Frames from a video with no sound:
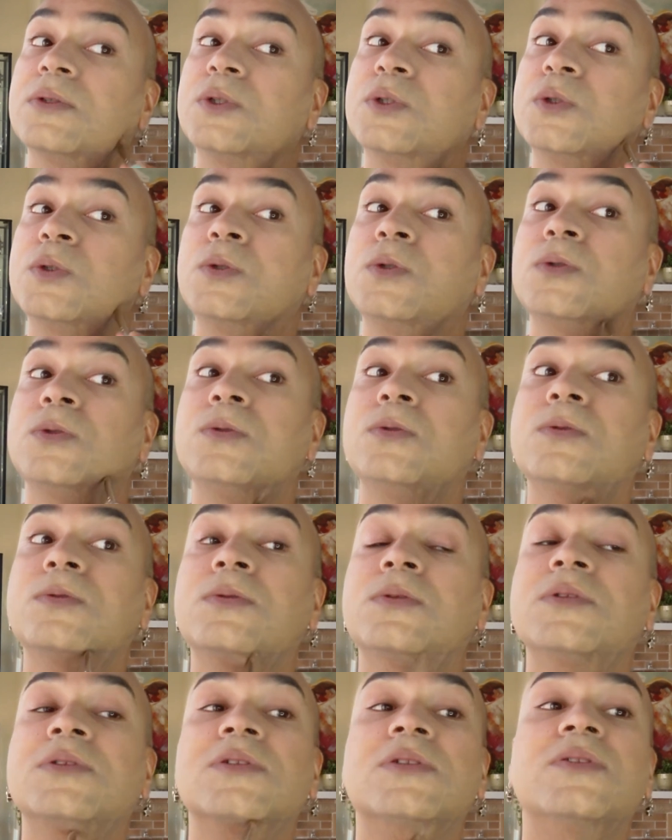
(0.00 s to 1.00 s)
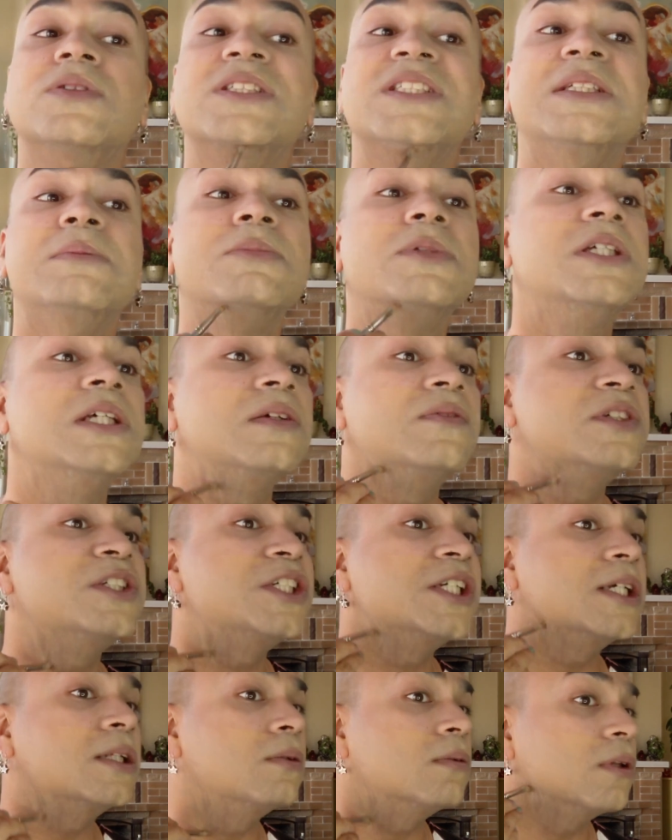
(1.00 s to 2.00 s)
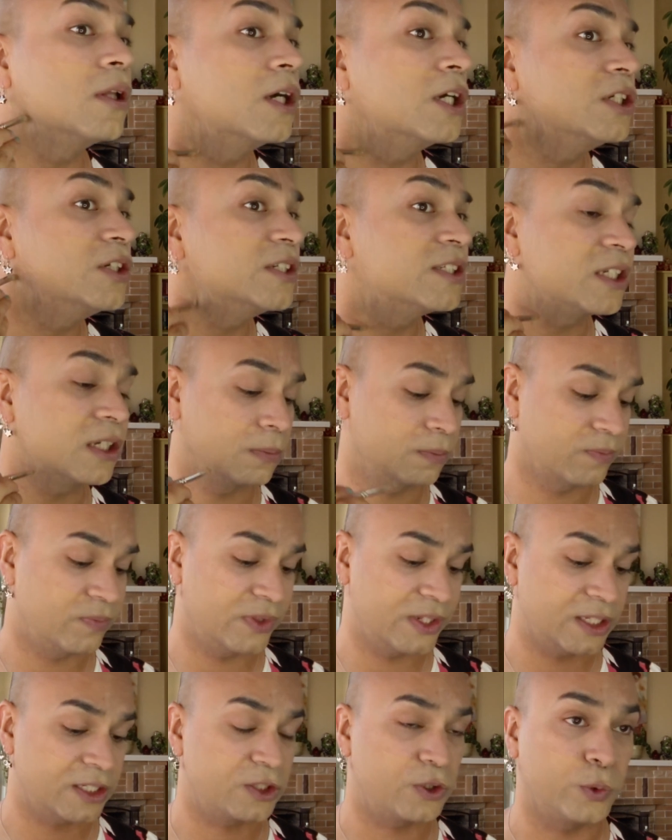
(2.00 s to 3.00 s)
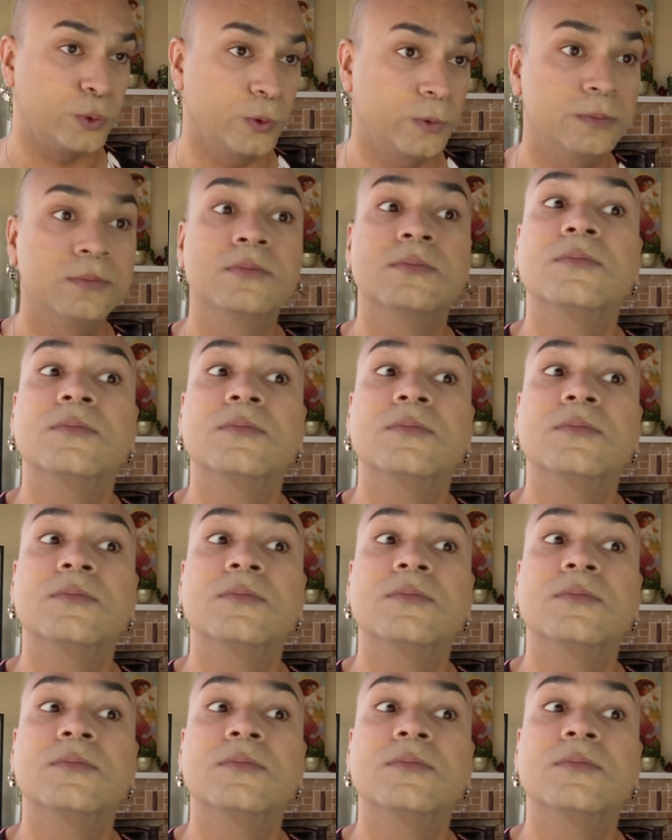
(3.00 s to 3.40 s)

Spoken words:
who don't seem to give a shit that I dress up, and that's cool.